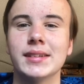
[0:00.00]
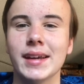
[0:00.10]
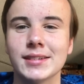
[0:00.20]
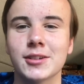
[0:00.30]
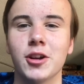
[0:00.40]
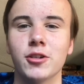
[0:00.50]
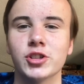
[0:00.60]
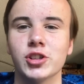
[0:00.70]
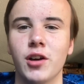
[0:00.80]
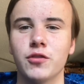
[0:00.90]
is
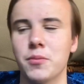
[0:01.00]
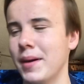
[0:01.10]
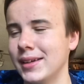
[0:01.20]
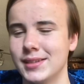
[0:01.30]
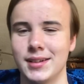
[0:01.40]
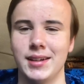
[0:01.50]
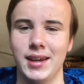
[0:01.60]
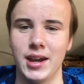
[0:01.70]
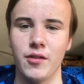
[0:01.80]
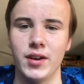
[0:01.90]
close enough to basically
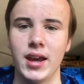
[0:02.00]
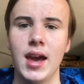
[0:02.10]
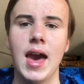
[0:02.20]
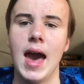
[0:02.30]
hearing it